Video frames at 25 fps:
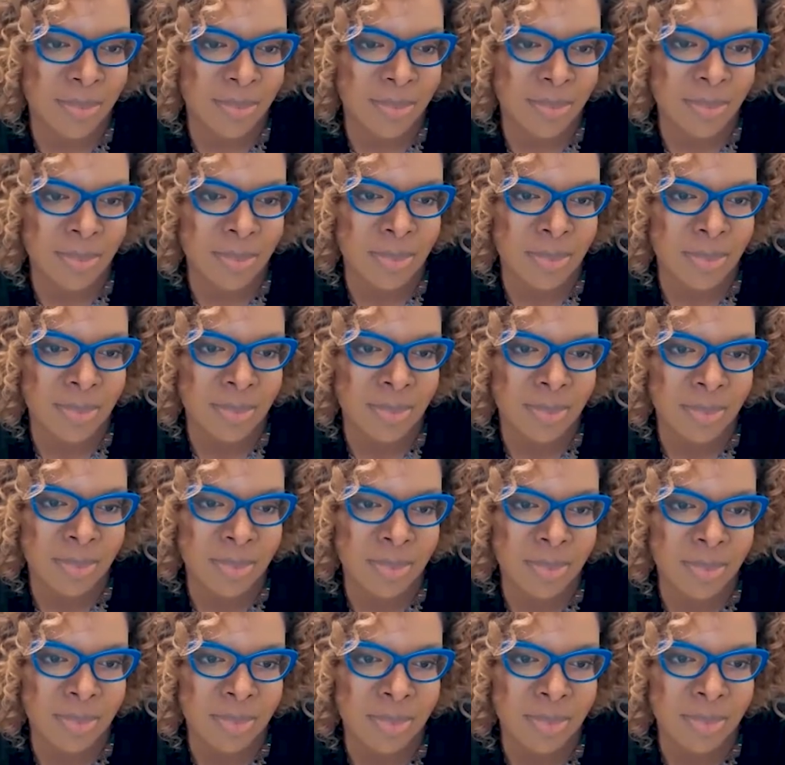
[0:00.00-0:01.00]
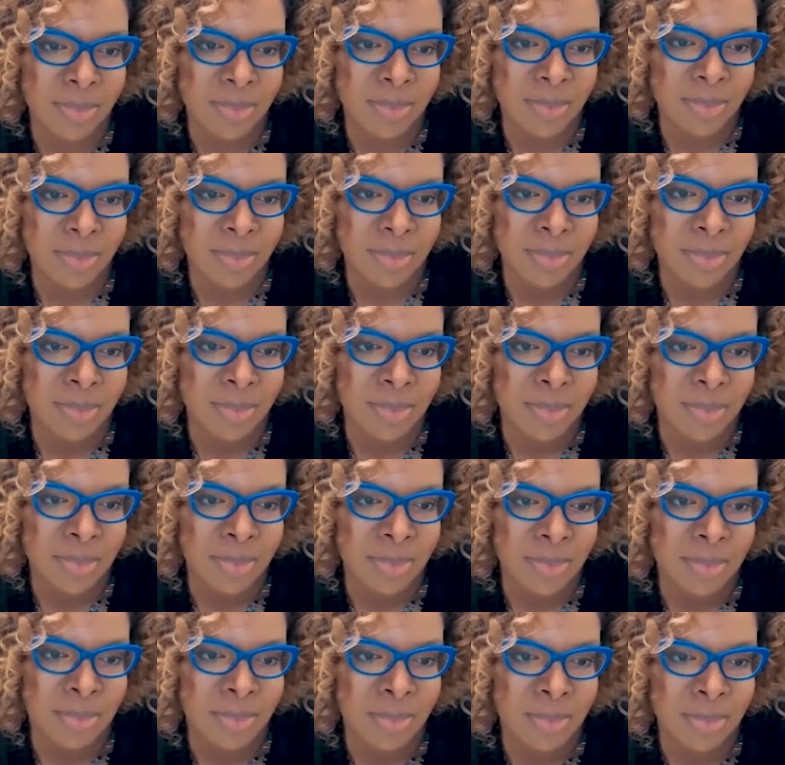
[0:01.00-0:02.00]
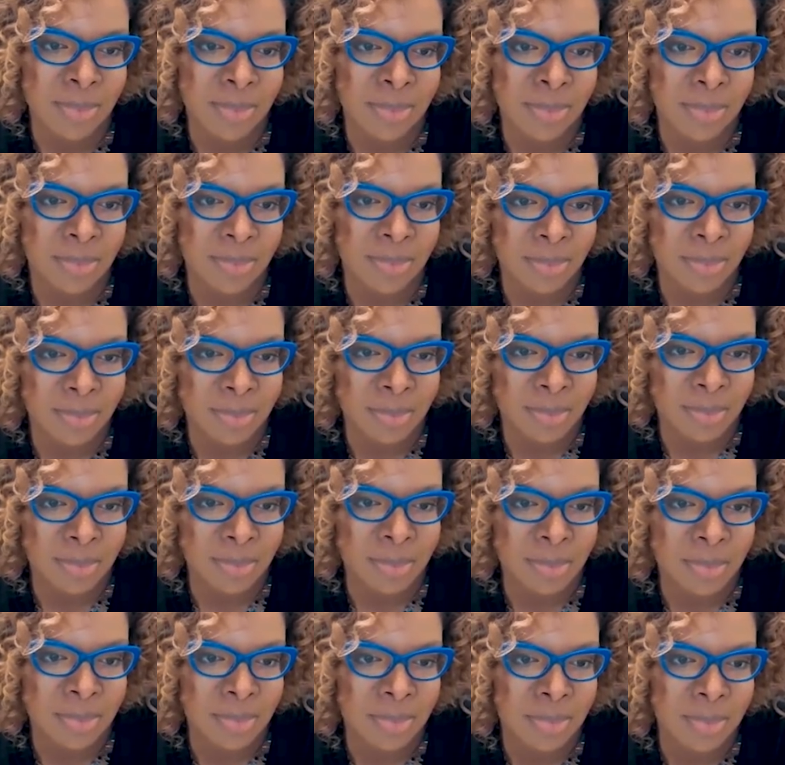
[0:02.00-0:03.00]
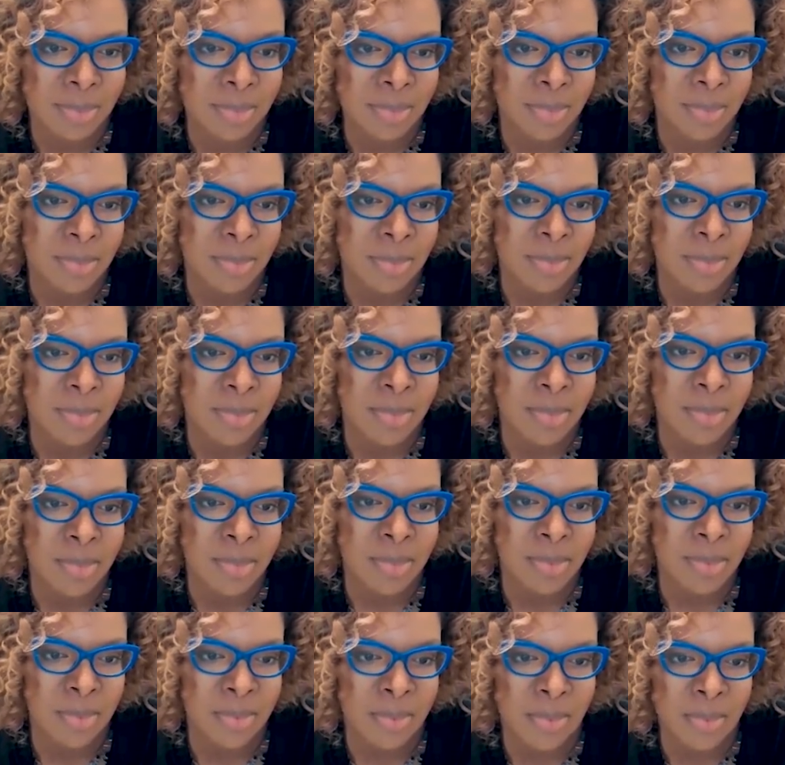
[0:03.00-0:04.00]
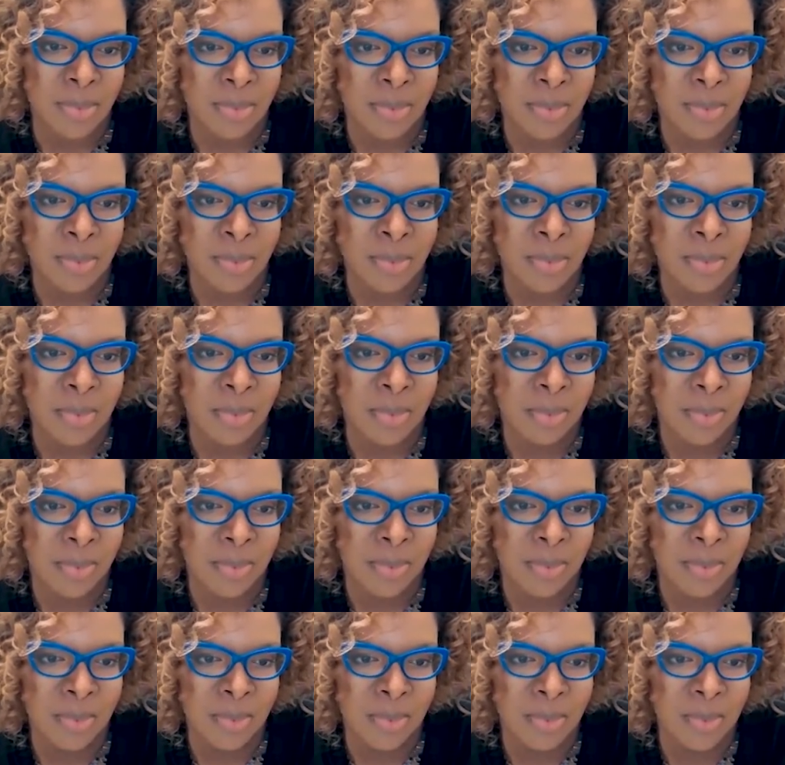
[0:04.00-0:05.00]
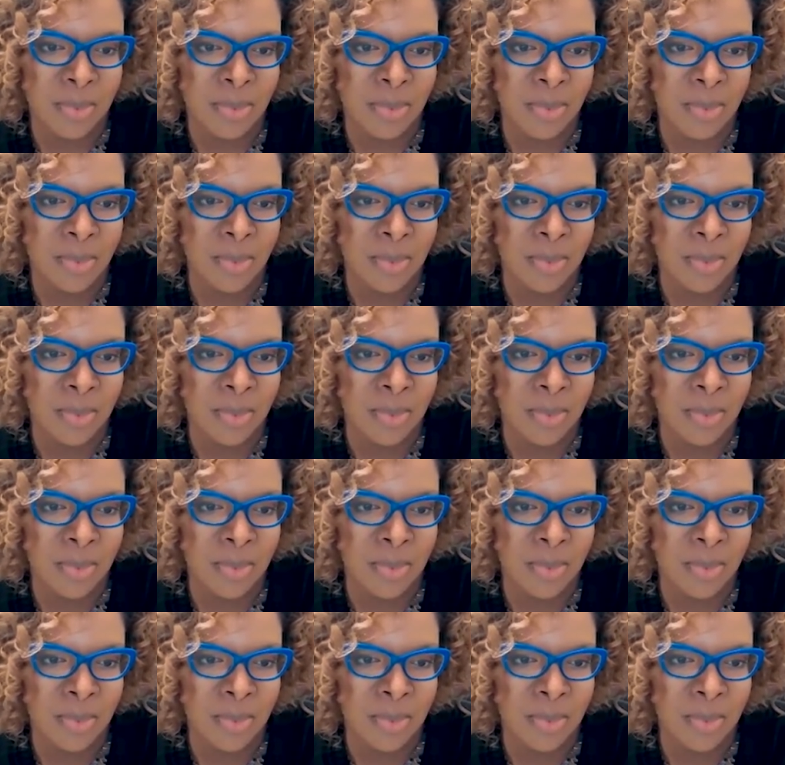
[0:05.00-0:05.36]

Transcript: [no speech]